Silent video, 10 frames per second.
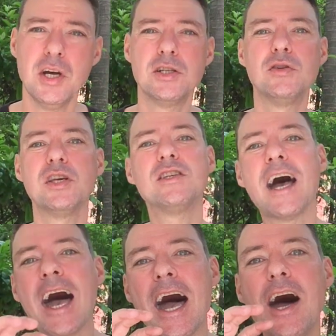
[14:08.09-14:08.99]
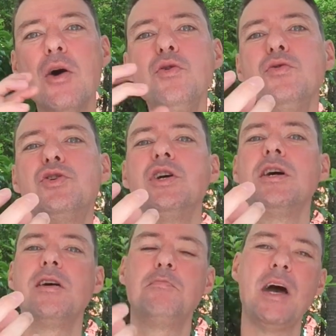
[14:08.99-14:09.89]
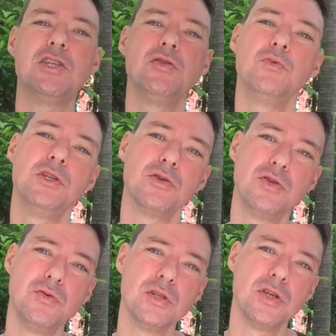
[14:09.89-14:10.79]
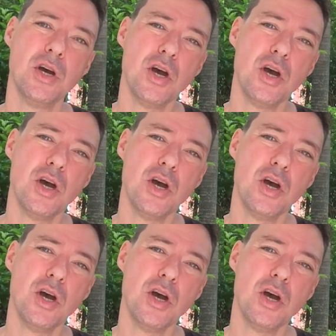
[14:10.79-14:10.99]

So it's how you share that passion with your students.